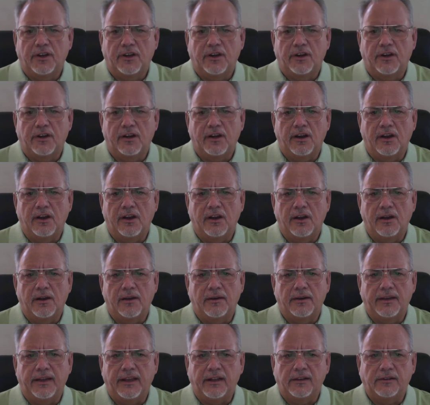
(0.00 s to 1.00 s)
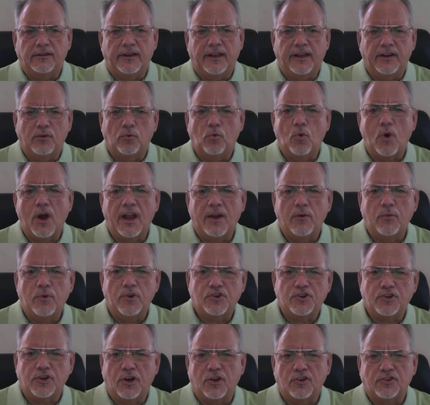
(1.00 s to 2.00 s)
and why we
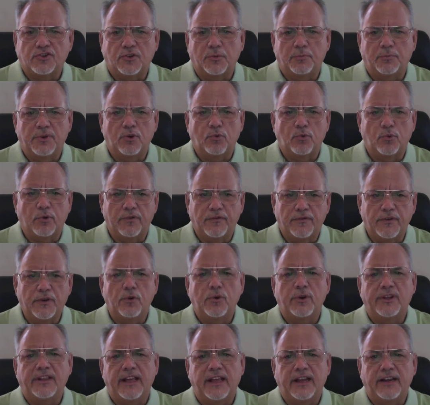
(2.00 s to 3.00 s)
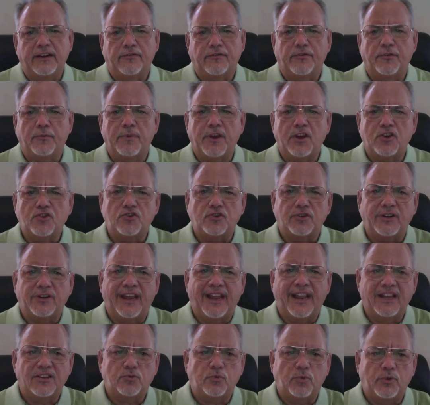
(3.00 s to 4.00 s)
should also be reviewing that information
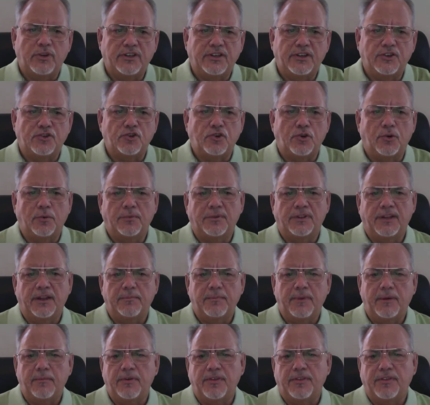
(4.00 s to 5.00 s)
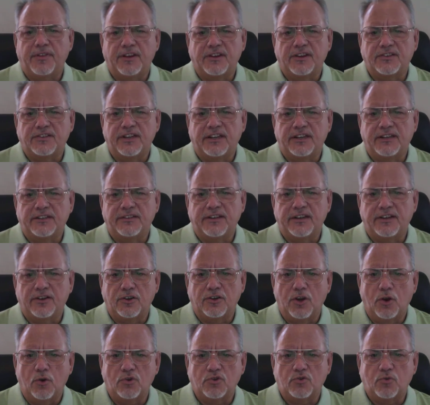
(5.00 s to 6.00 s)
as we determine that maybe things
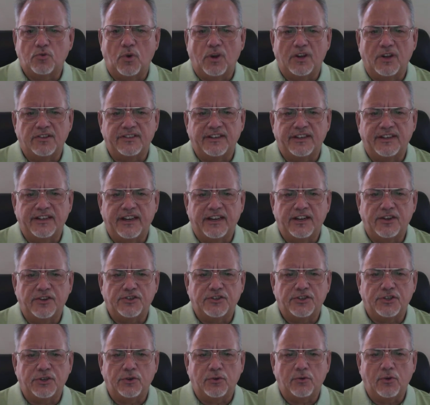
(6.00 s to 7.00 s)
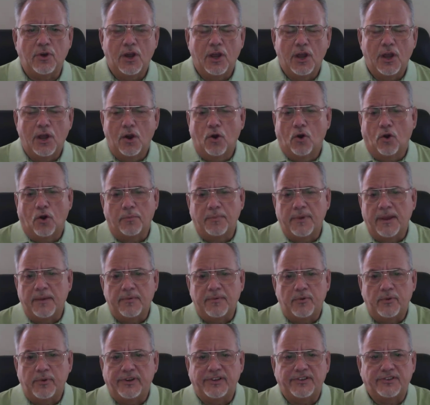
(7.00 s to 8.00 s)
didn't go as well as they needed to, or
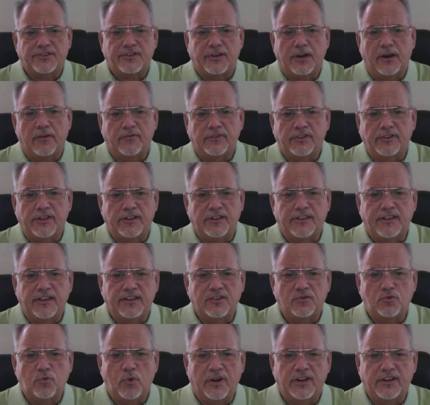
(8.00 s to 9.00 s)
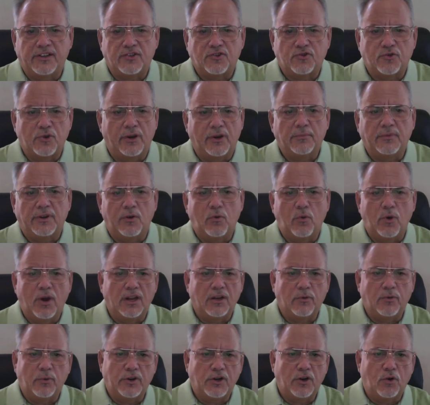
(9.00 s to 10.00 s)
maybe we discover that things went extremely
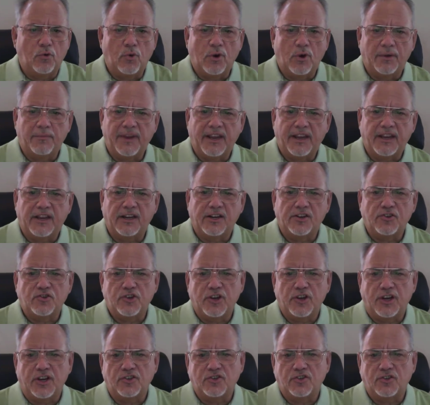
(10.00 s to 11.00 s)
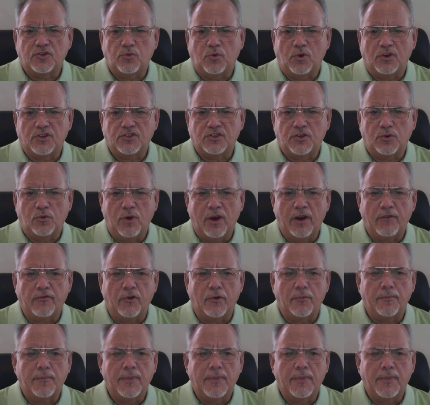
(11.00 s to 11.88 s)
well and we don't want to make any changes whatsoever.